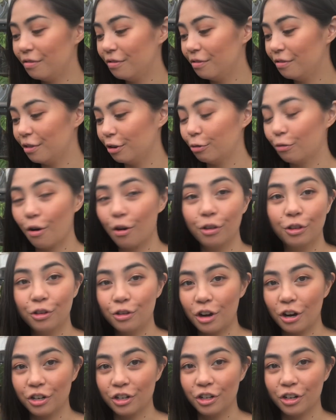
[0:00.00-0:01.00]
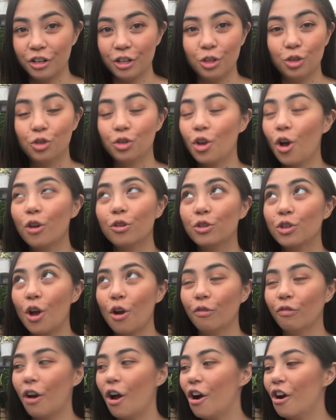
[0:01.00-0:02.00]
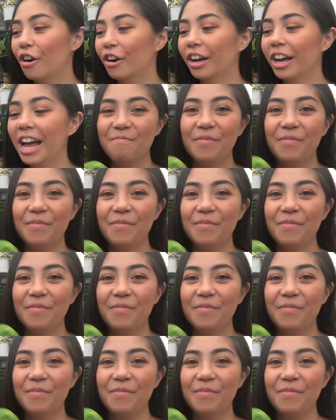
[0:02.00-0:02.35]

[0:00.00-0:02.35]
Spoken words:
the growth structure is so wrong.